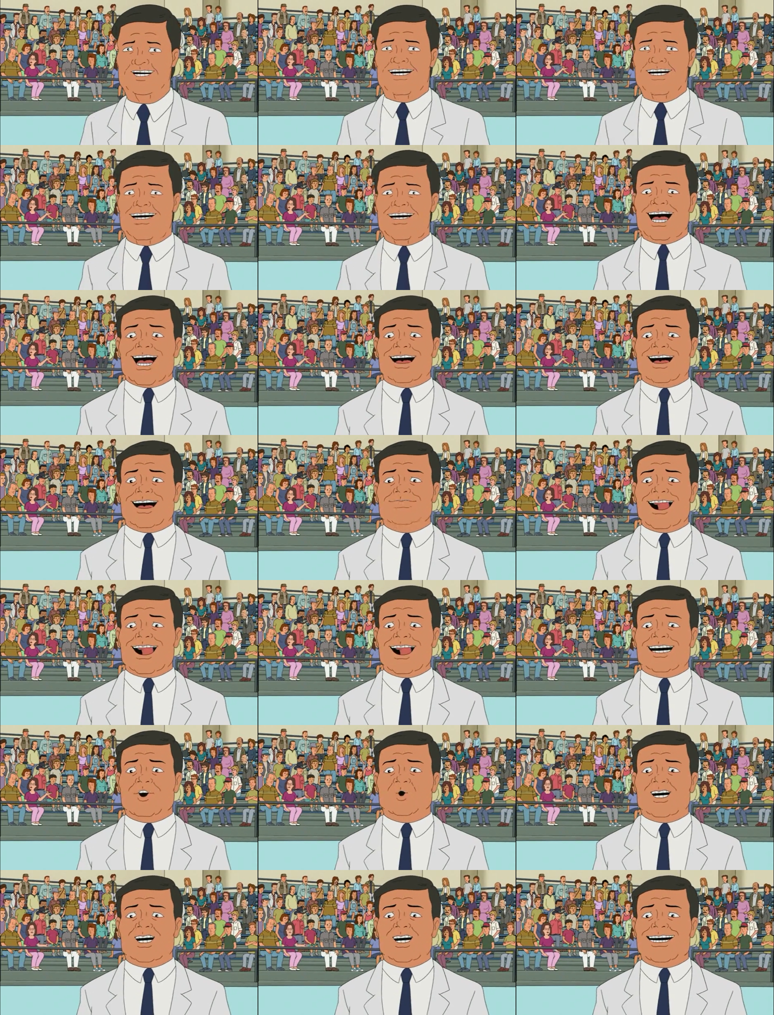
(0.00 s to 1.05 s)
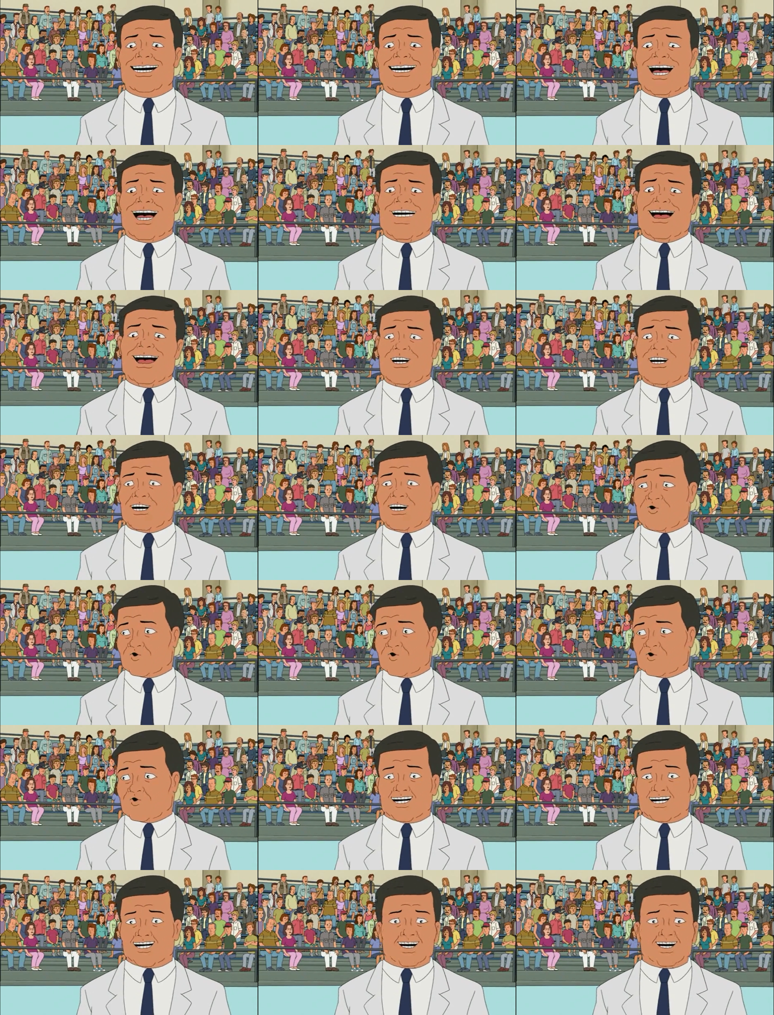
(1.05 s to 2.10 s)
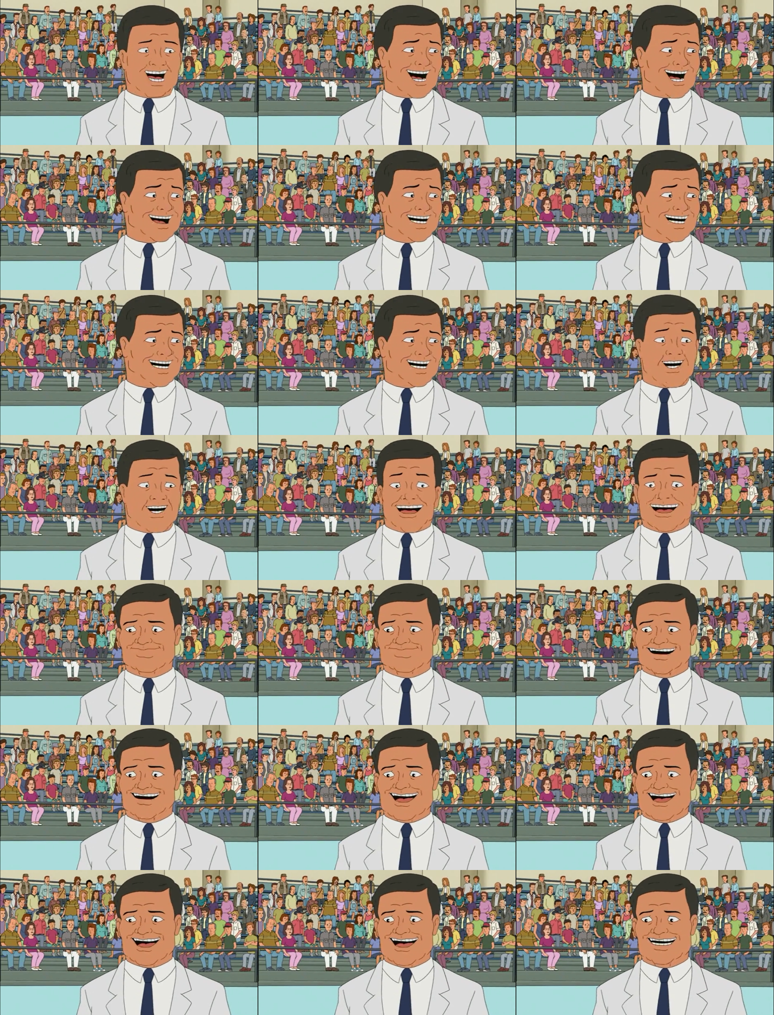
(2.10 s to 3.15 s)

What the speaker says: From this, we get a really touching moment between Hank and Bobby where